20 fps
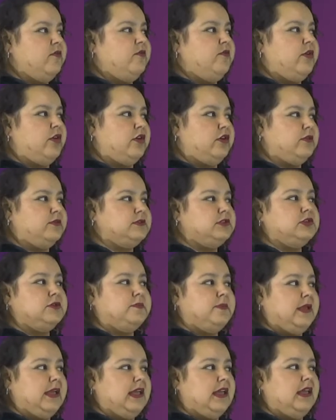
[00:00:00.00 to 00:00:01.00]
verb to
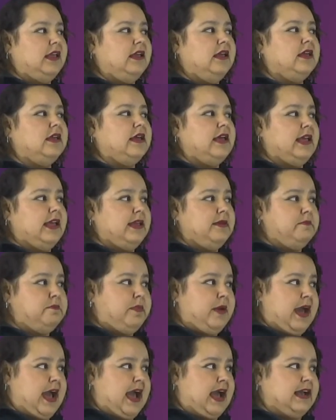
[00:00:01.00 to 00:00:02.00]
be, in
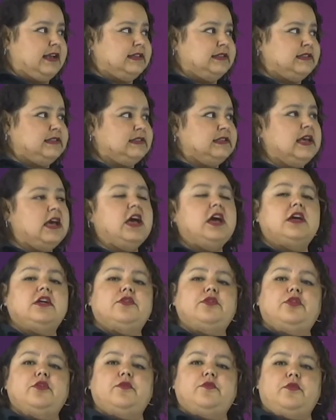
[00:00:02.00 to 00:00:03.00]
past,
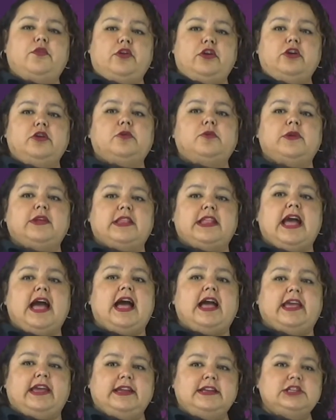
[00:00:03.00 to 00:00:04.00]
the verb with
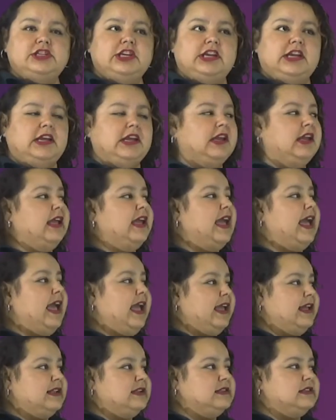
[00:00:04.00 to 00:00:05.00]
ing,
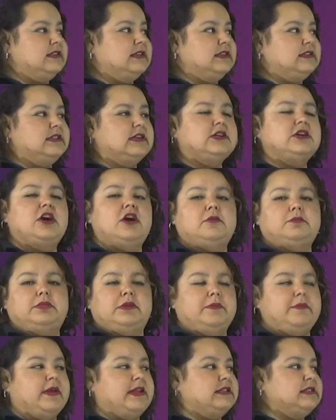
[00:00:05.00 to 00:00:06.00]
and the
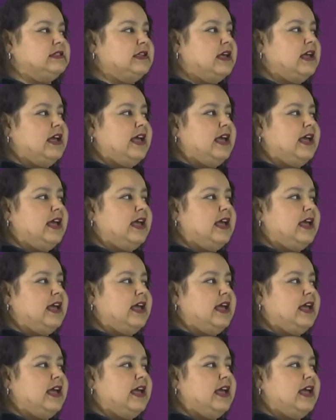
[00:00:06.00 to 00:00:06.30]
complement.